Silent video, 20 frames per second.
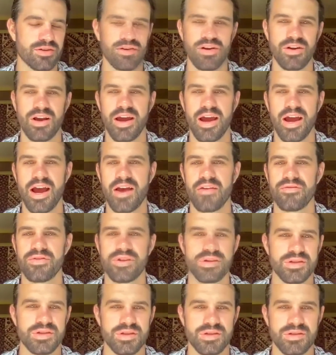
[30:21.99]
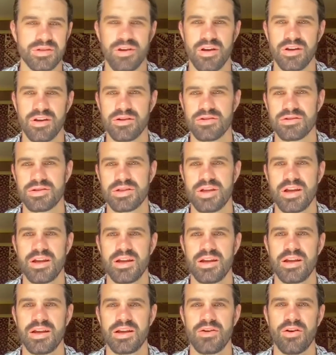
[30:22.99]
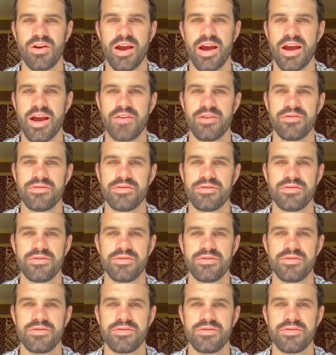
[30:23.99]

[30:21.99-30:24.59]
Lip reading: or I have this understanding, or I have